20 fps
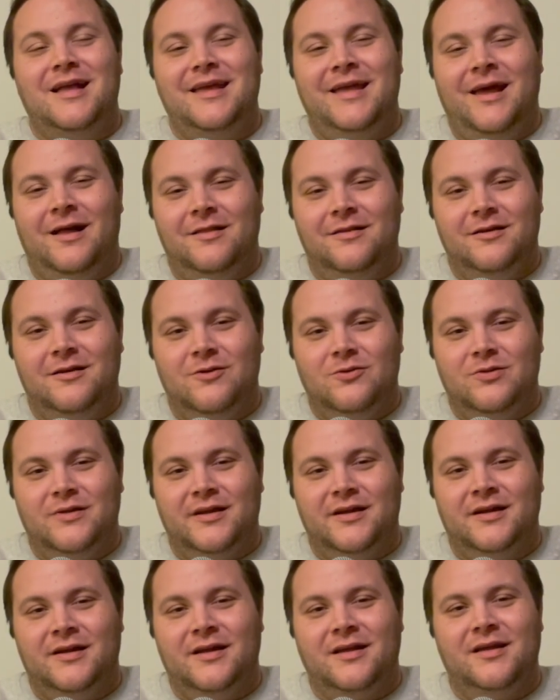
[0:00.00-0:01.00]
Kelly
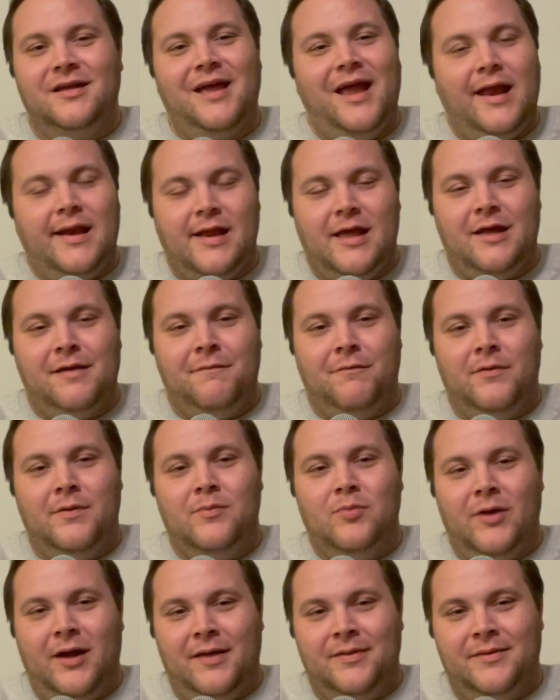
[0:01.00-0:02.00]
Olynyk, and Avery
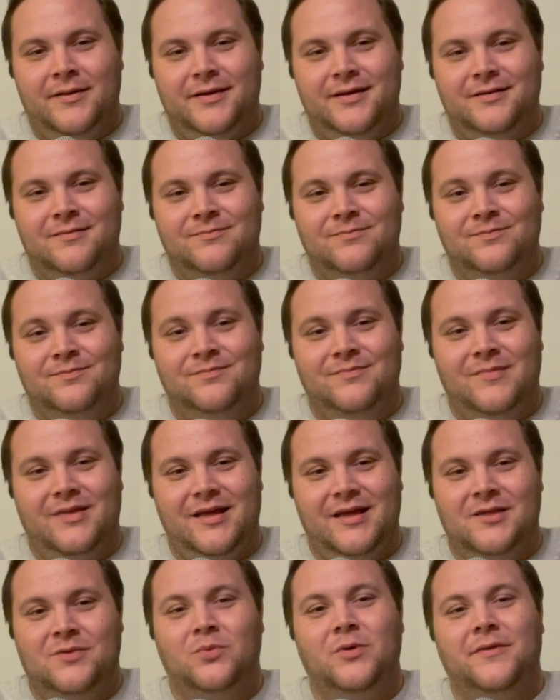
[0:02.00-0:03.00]
Bradley
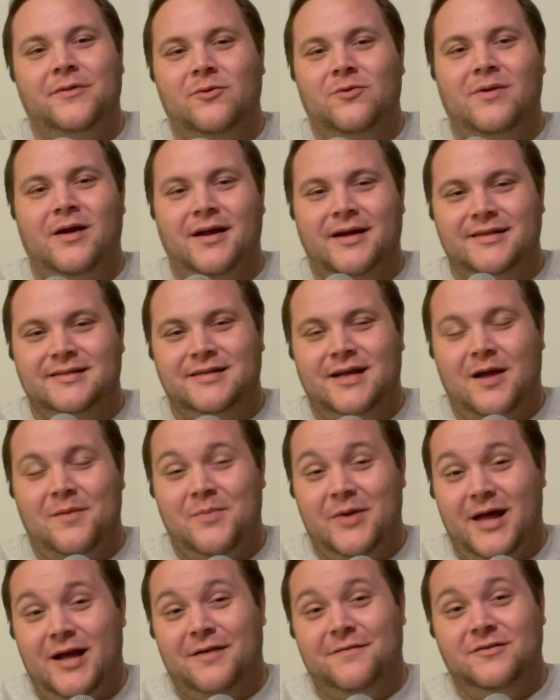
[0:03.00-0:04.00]
is what the Rockets got
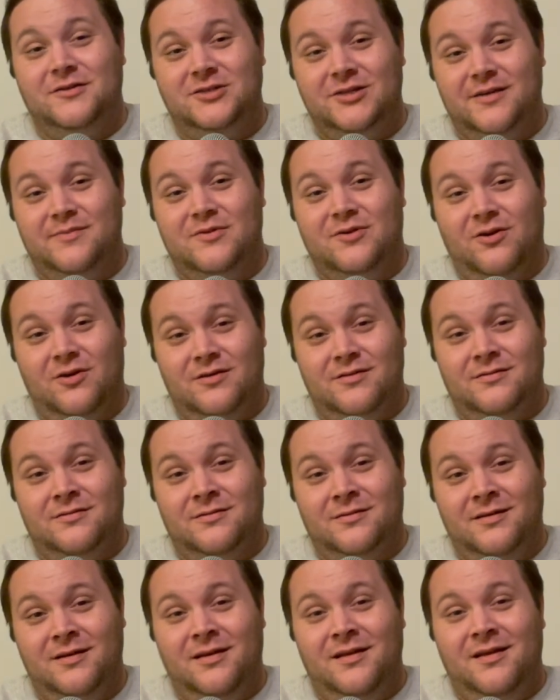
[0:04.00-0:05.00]
back for James Harden.
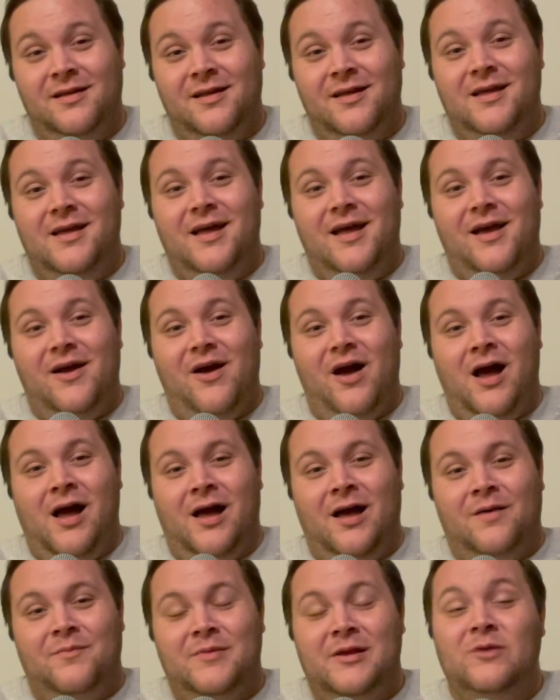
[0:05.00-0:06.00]

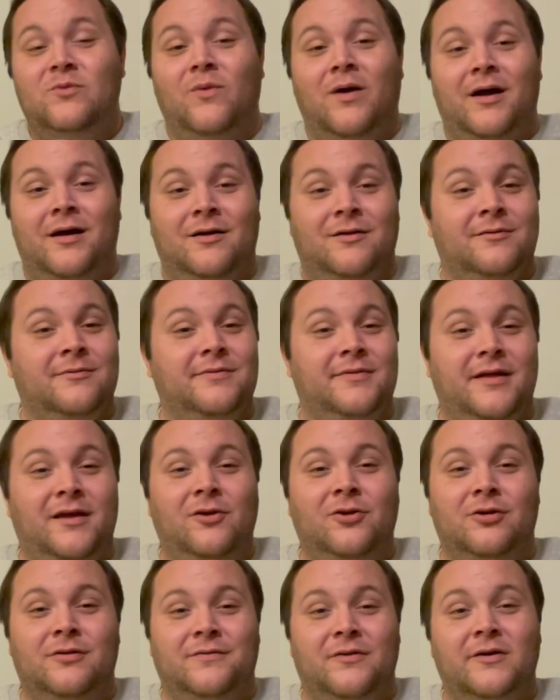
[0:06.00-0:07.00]
Meanwhile, they
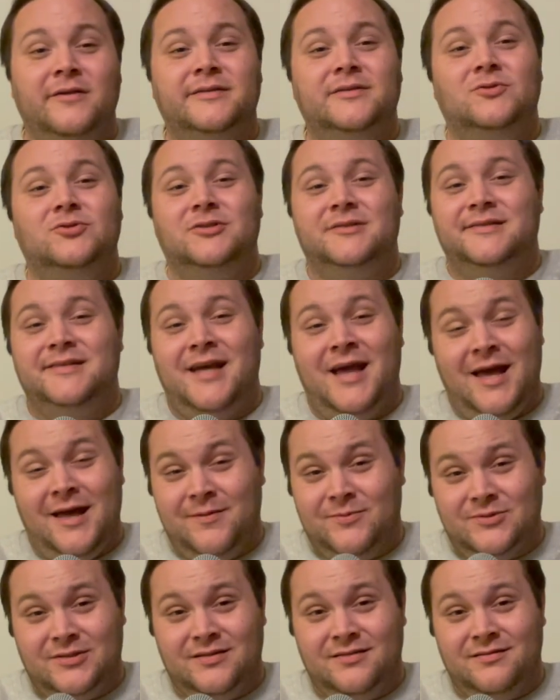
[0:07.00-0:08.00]
could have also just
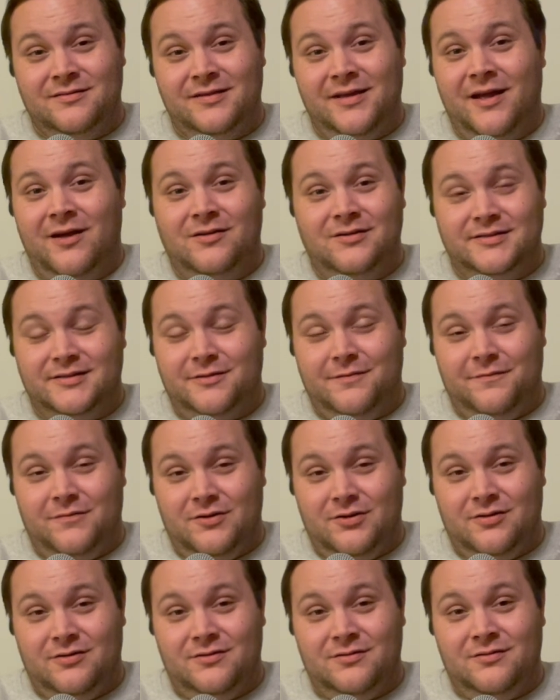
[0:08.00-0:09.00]
kept Caris
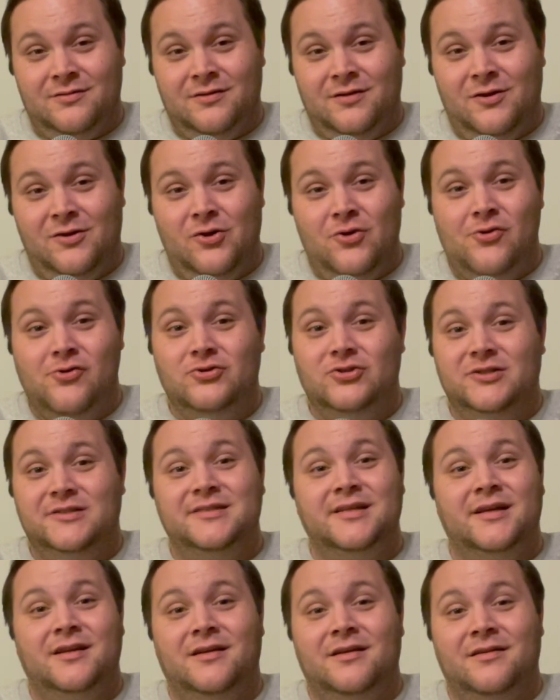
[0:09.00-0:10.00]
LeVert, who
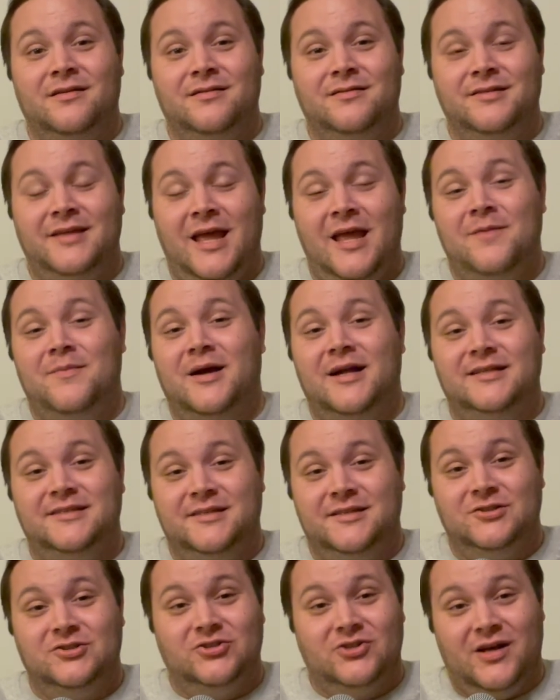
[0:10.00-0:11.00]
just hit a
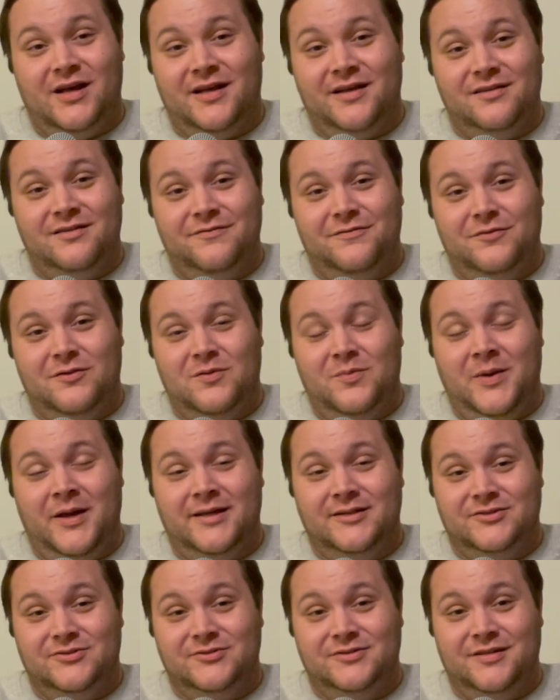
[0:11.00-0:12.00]
game-icing shot for the
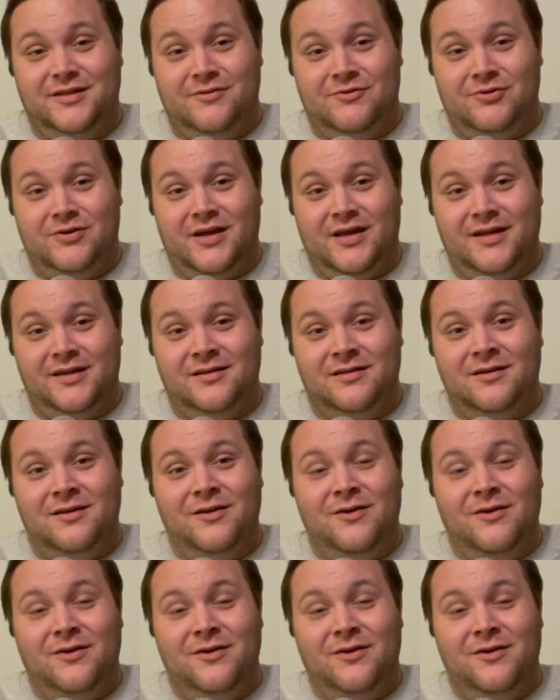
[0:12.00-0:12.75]
Pacers the other night,